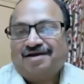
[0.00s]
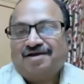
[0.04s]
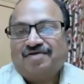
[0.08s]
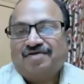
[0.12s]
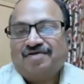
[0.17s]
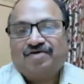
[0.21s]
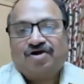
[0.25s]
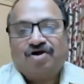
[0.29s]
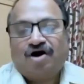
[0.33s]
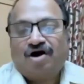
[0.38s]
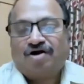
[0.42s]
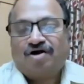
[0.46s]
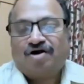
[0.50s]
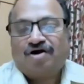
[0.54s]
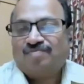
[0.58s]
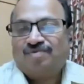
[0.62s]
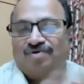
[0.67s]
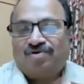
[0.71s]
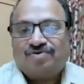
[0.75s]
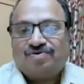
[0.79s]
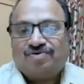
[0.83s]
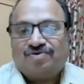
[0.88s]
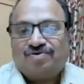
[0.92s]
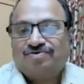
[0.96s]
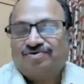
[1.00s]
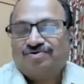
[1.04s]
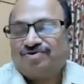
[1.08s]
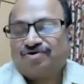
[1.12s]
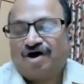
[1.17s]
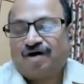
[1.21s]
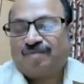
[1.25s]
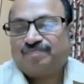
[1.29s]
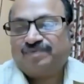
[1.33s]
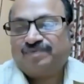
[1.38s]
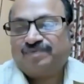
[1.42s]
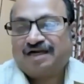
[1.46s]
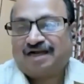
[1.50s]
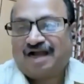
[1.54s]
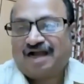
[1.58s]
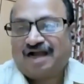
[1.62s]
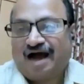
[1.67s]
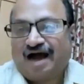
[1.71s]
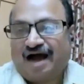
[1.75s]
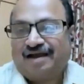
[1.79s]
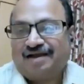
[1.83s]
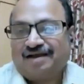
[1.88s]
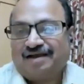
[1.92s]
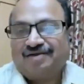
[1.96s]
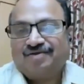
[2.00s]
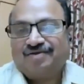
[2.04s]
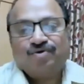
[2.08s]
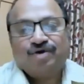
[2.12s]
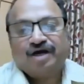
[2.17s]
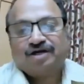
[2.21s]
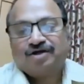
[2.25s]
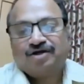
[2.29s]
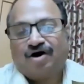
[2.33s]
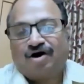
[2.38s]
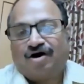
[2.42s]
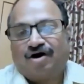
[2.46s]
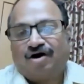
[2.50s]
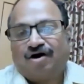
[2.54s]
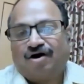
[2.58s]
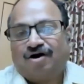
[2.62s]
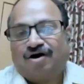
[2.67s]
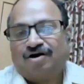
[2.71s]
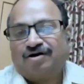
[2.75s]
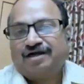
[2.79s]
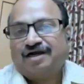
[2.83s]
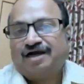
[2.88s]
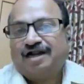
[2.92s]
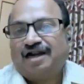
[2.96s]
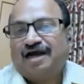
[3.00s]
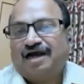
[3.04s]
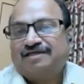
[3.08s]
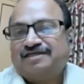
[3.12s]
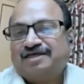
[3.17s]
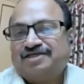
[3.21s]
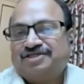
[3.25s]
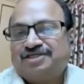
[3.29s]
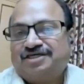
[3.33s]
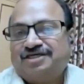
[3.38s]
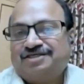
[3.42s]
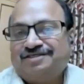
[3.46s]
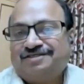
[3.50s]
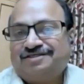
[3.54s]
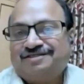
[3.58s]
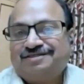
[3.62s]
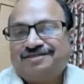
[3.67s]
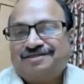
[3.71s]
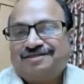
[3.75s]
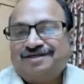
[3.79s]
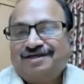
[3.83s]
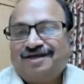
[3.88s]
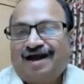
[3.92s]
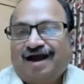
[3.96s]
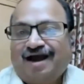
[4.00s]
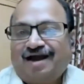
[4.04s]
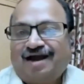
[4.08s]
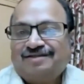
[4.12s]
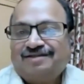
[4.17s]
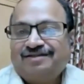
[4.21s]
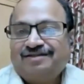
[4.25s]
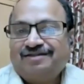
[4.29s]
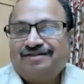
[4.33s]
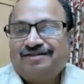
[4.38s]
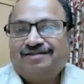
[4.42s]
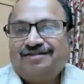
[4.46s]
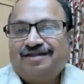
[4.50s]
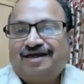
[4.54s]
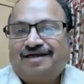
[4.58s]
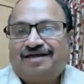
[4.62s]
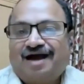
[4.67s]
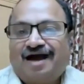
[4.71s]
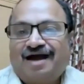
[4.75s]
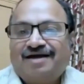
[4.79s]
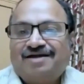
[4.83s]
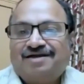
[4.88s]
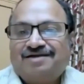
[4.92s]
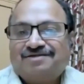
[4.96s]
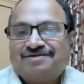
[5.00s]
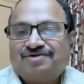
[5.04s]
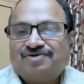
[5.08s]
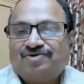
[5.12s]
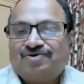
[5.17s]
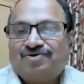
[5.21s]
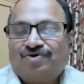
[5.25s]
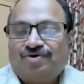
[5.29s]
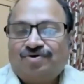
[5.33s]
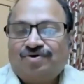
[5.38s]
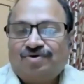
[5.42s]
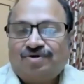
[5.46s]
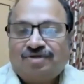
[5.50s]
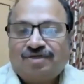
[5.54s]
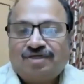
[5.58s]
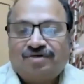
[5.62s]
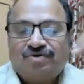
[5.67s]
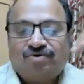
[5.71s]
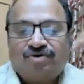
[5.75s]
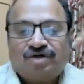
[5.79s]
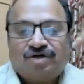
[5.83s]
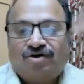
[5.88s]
If you're not able to drop that I, you get beautiful. All realizations, and then that I doesn't go, you